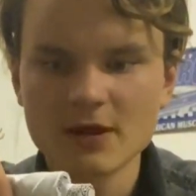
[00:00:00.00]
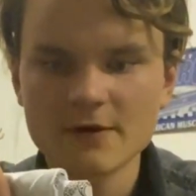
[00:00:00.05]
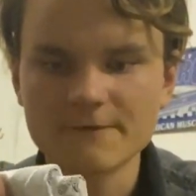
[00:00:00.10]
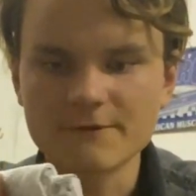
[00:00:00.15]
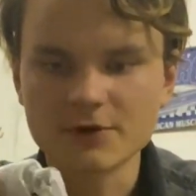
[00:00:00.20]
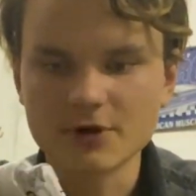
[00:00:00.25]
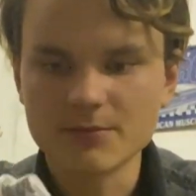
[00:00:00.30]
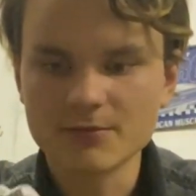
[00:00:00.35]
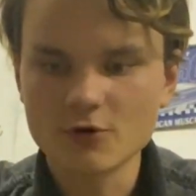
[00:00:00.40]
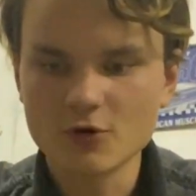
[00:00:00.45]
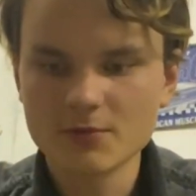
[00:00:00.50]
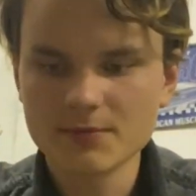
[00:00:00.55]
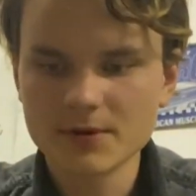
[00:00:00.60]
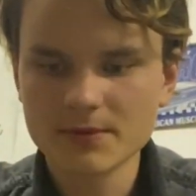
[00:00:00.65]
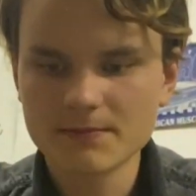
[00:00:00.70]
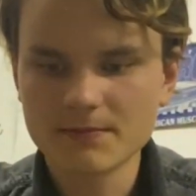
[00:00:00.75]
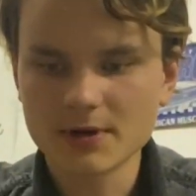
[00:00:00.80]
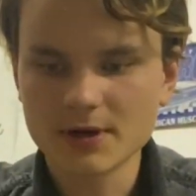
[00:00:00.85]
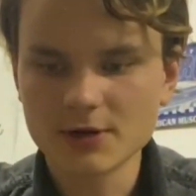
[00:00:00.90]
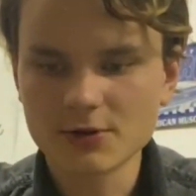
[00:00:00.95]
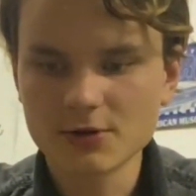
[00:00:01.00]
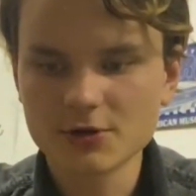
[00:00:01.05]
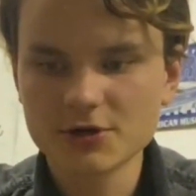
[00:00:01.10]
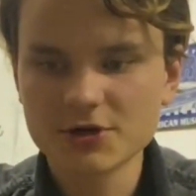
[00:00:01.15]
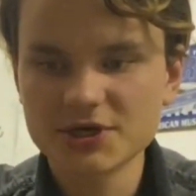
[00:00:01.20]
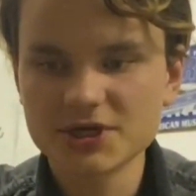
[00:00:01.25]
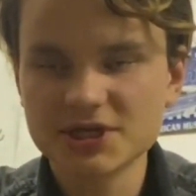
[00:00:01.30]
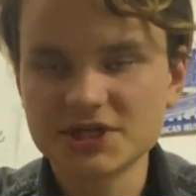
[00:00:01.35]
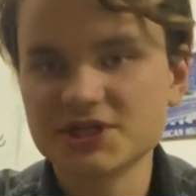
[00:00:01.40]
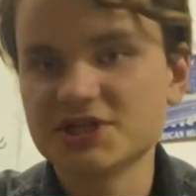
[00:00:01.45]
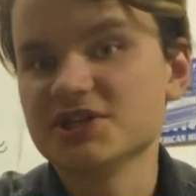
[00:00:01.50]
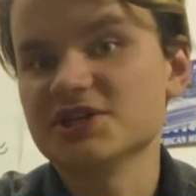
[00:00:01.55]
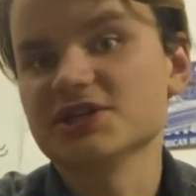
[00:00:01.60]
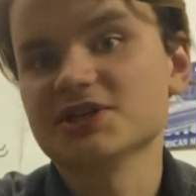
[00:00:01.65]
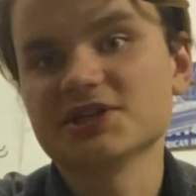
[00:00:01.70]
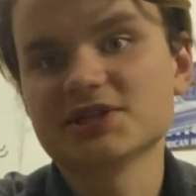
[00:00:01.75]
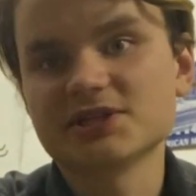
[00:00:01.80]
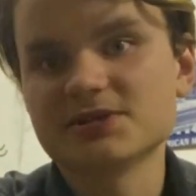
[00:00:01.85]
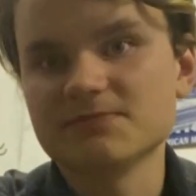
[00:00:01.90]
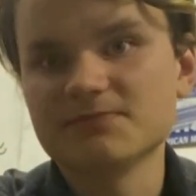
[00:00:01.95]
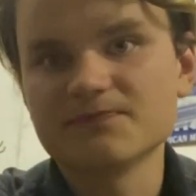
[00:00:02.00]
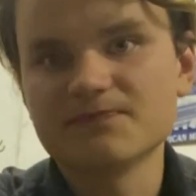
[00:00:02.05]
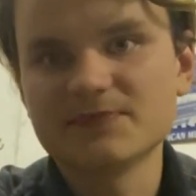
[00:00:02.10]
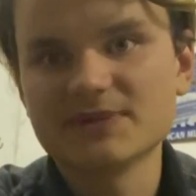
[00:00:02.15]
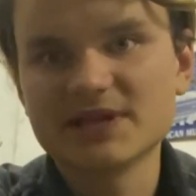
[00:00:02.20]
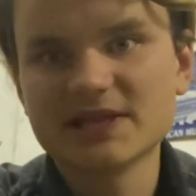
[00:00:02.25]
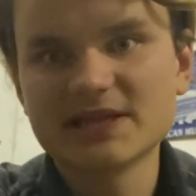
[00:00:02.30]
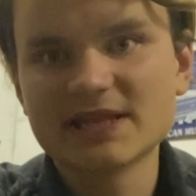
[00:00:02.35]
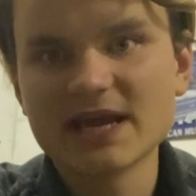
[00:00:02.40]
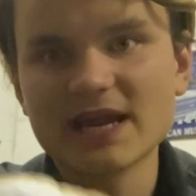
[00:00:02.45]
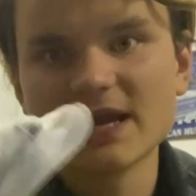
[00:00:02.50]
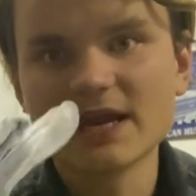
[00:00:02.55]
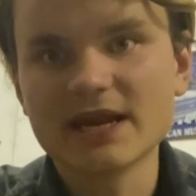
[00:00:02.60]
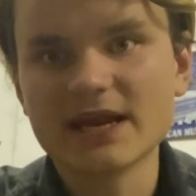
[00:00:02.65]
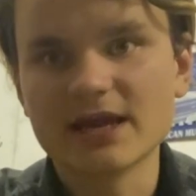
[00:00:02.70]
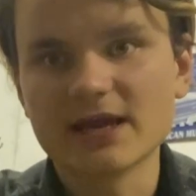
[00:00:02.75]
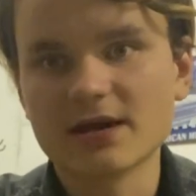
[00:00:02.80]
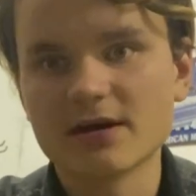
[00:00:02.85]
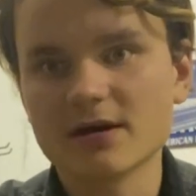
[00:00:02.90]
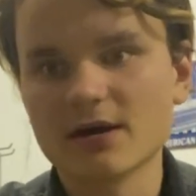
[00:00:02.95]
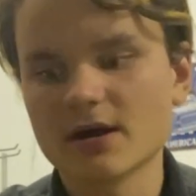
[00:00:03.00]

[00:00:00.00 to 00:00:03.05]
for the moment, but a lot of this is just staining,